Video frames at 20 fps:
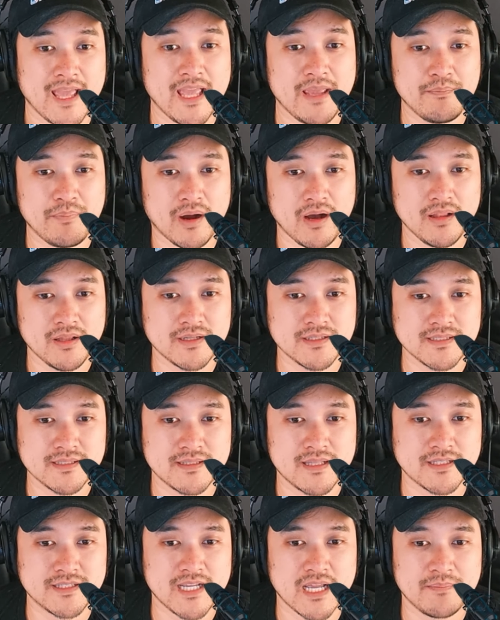Hey Ballers,
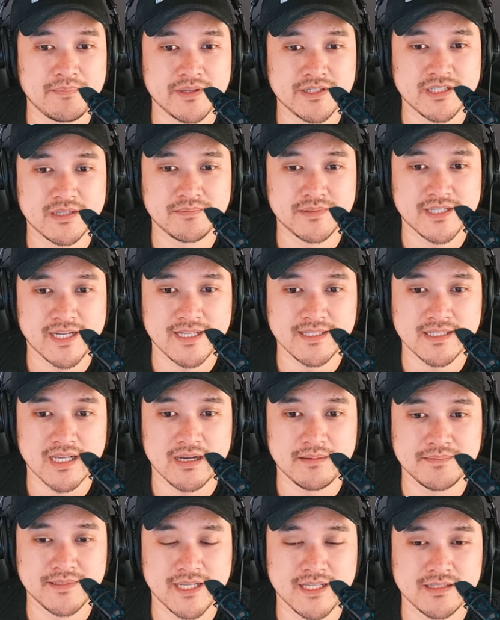the Championship Chase
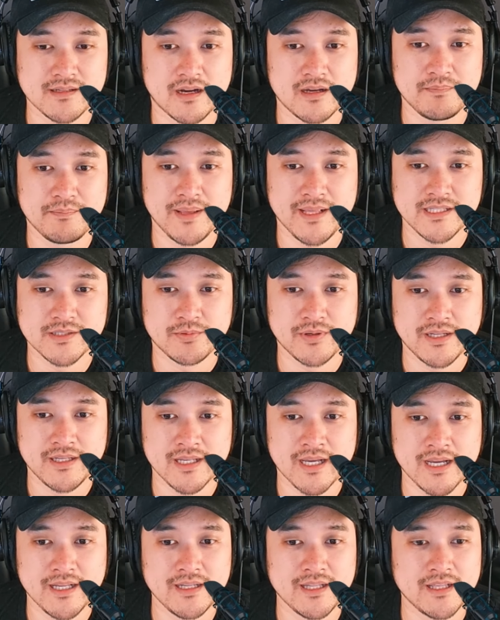update on May
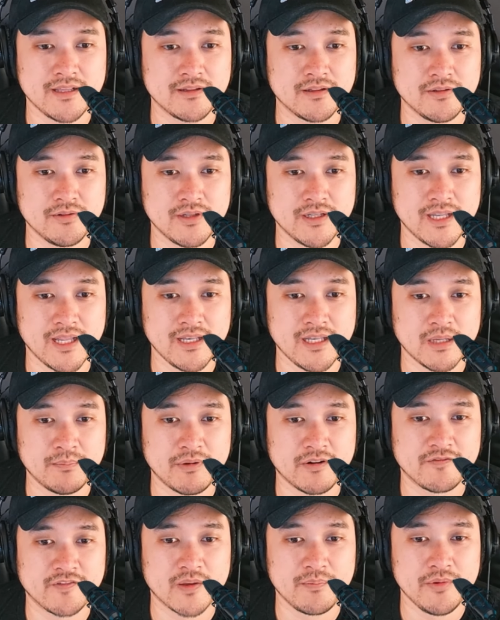29 included a
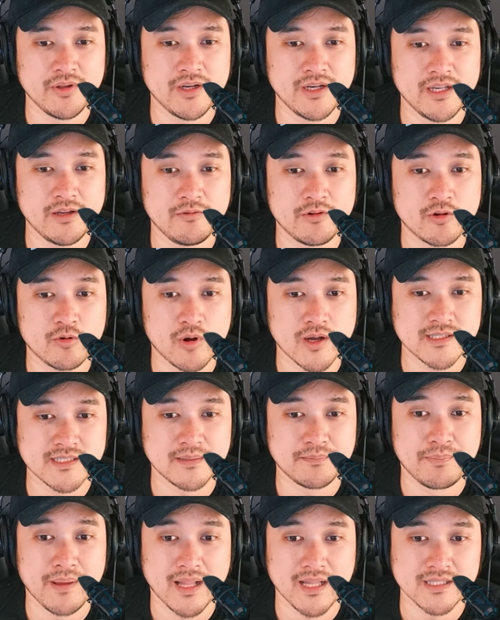number of community
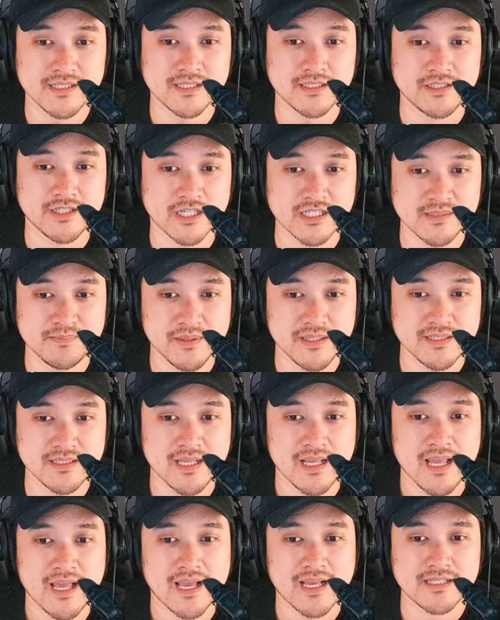requested balance adjustments,
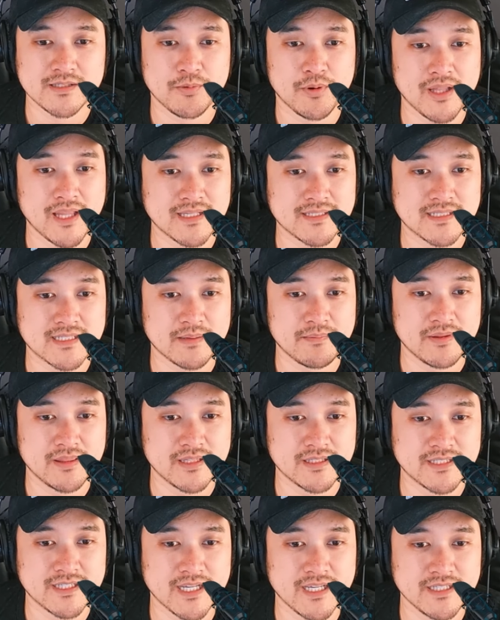as well as some of
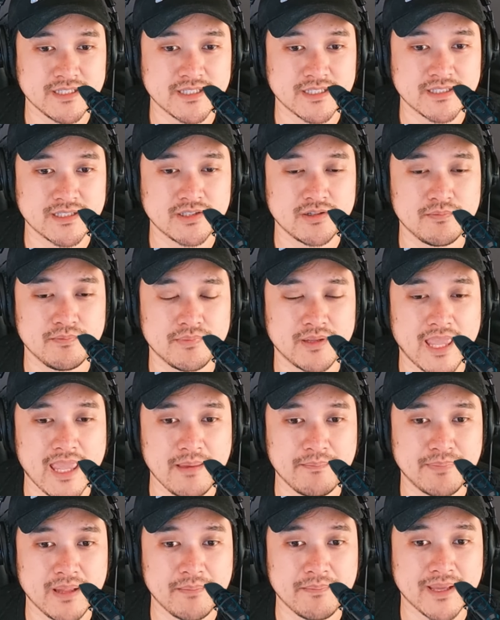the changes to
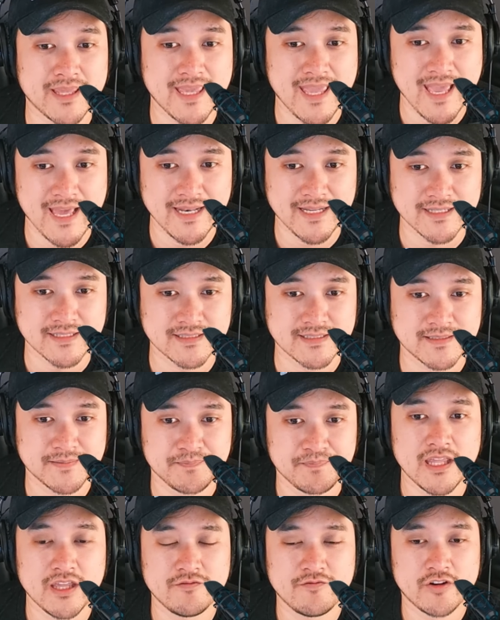gameplay mechanics.
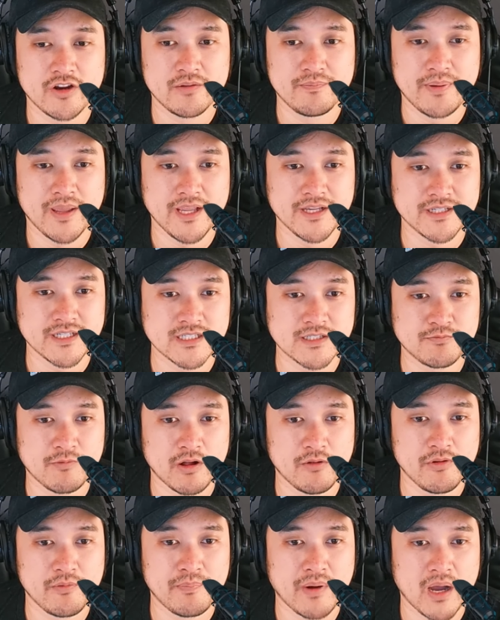Thank you for your patience
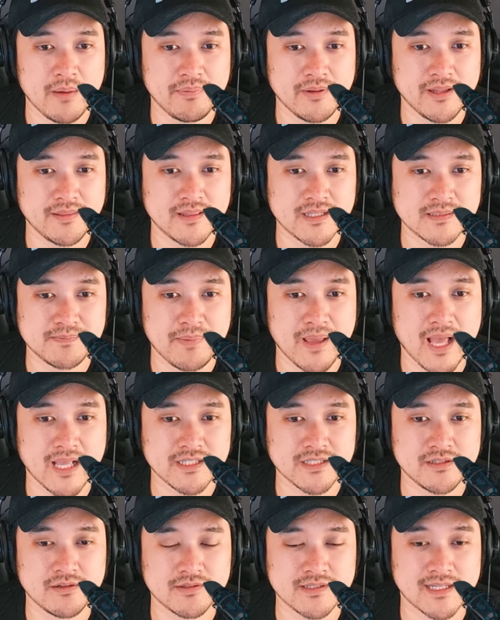while we populate this
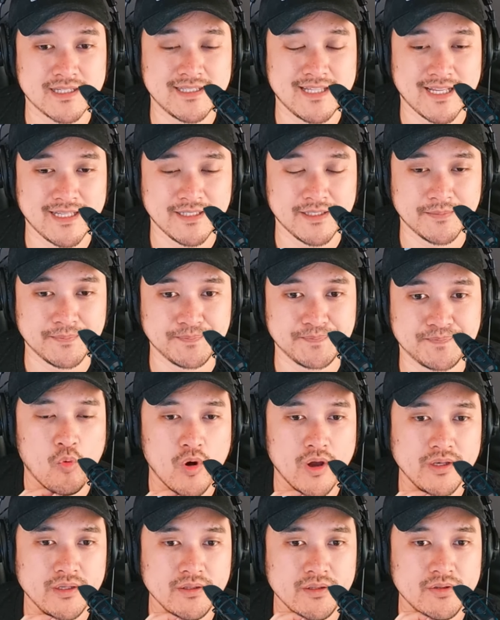Patch Notes Addendum.
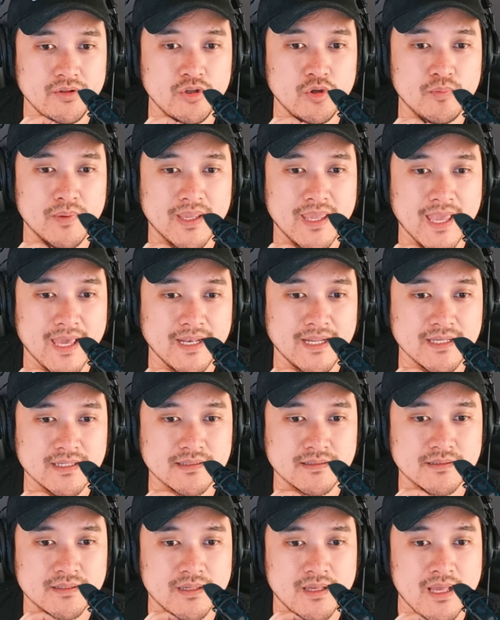1. New
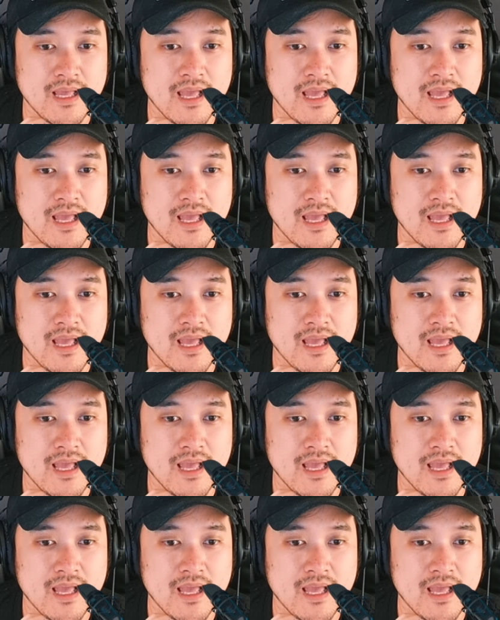mechanics.